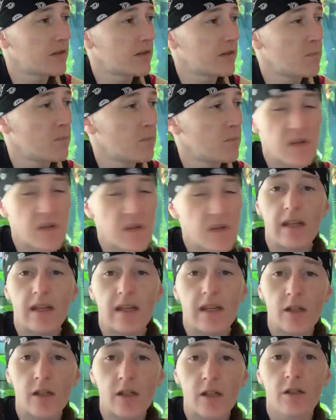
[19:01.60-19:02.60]
meat
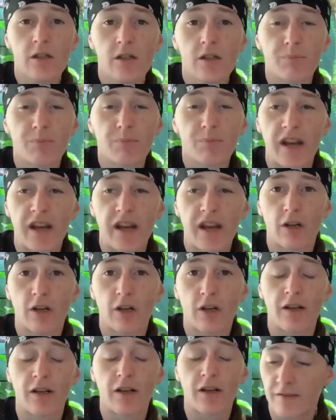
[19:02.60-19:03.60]
eaters, but I
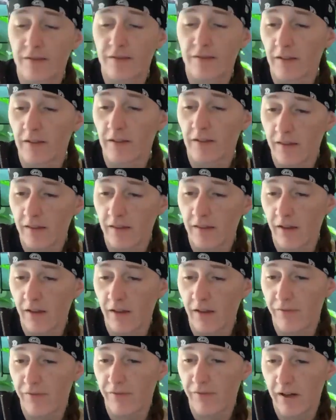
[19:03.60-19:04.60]
don't necessarily
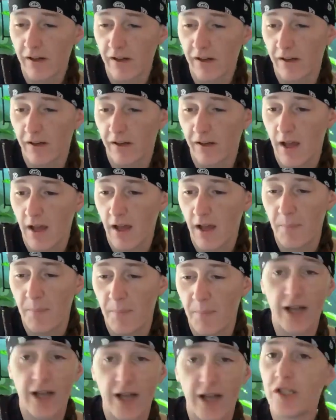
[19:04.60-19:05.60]
love their
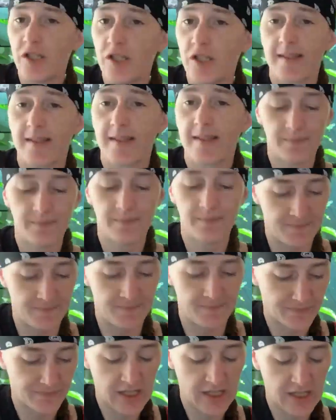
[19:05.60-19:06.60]
actions
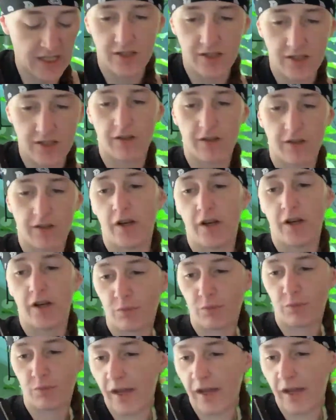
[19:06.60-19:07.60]
against other
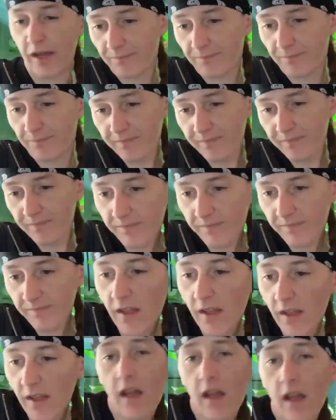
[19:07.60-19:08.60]
fish. But
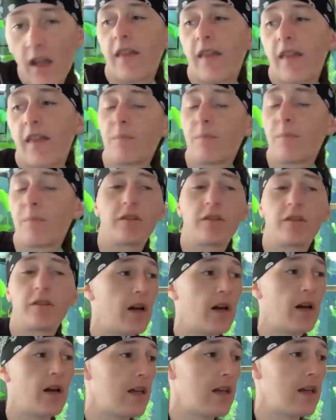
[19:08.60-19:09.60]
that's mostly
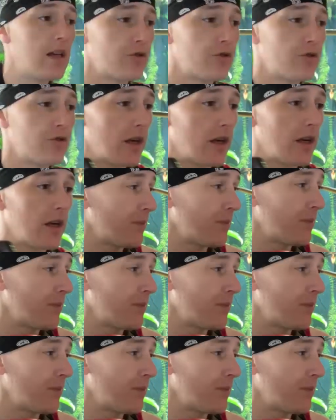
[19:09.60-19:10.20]
why I try to keep